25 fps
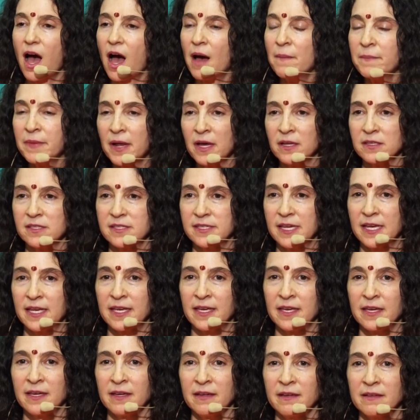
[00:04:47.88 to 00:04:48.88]
I'm not
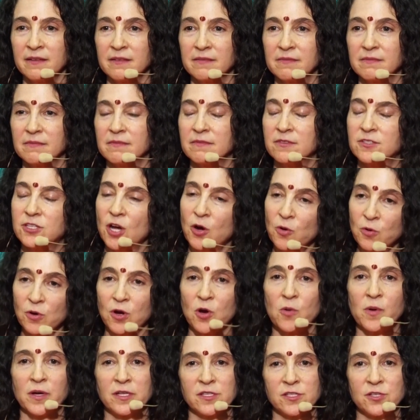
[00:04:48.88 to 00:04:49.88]
saying don't
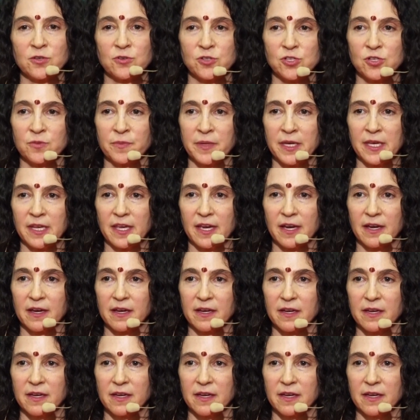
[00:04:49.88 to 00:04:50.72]
go on social media.